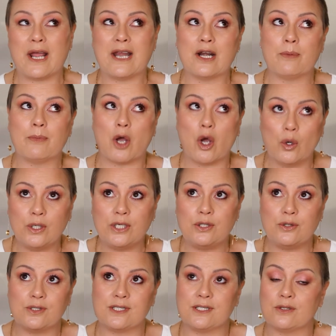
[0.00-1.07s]
and I'm only
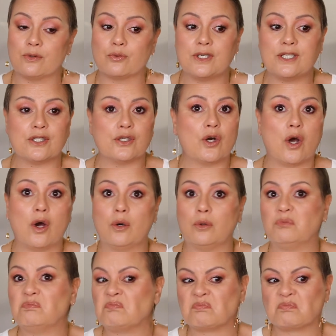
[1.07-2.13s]
using the
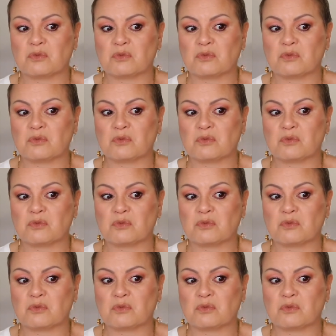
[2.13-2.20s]
retinol